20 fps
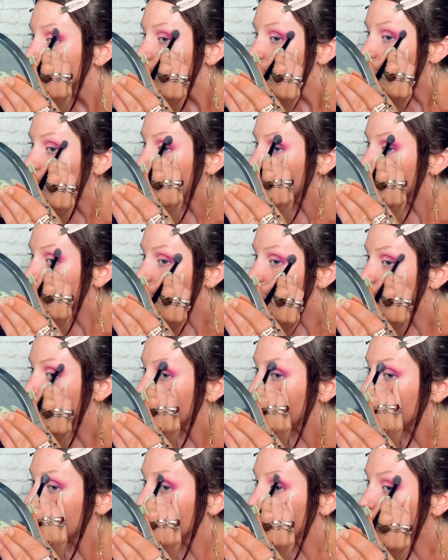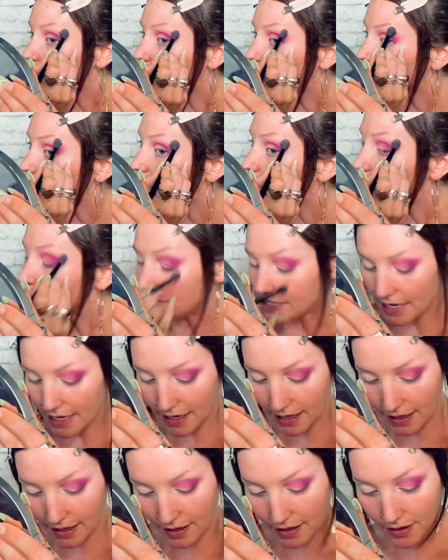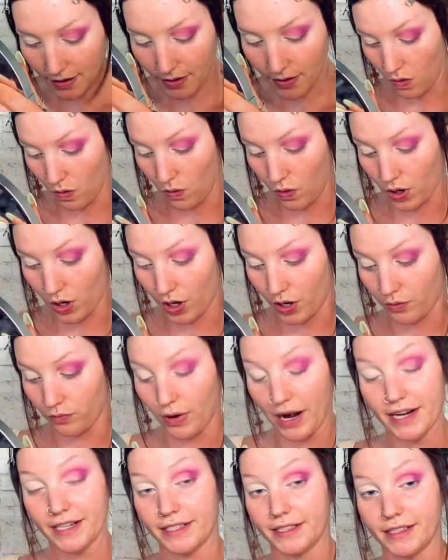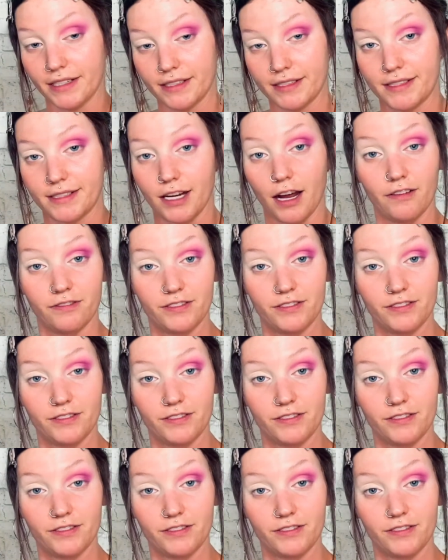have some tea if I want some tea, or write stuff